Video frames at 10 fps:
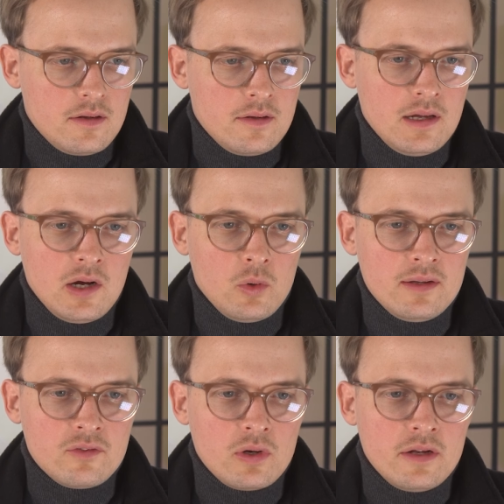Now
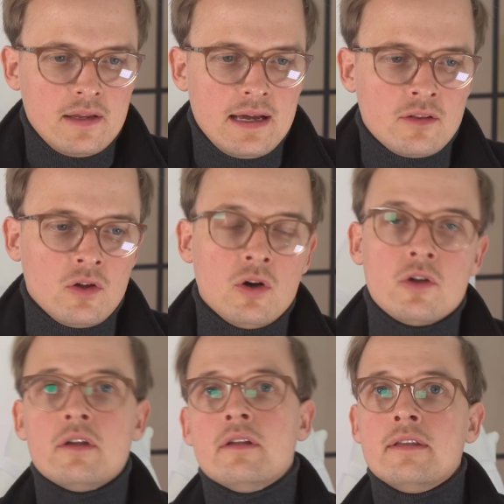let's run that
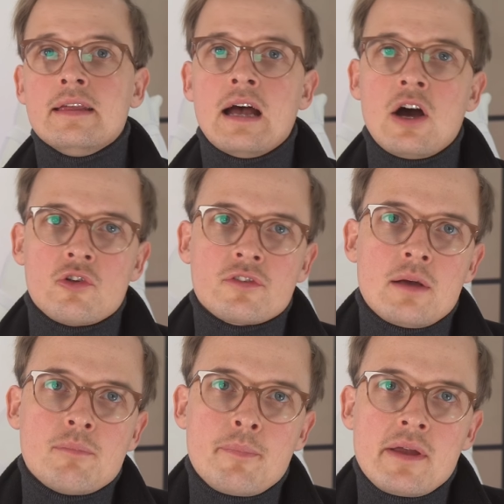on the auto
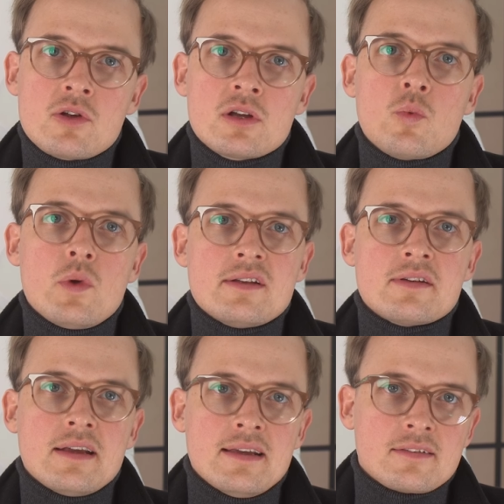sample period,
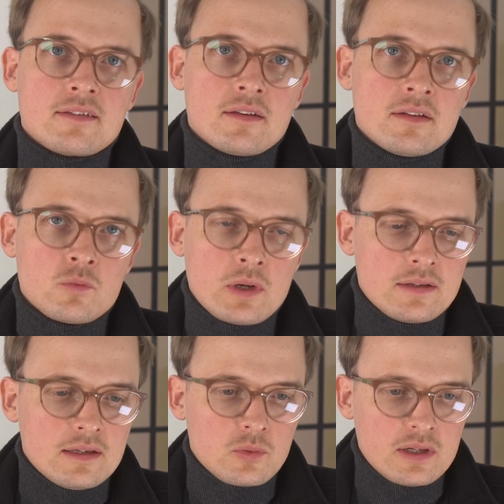which is
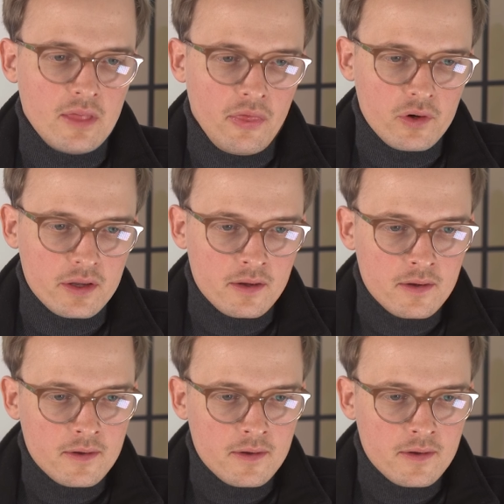2023.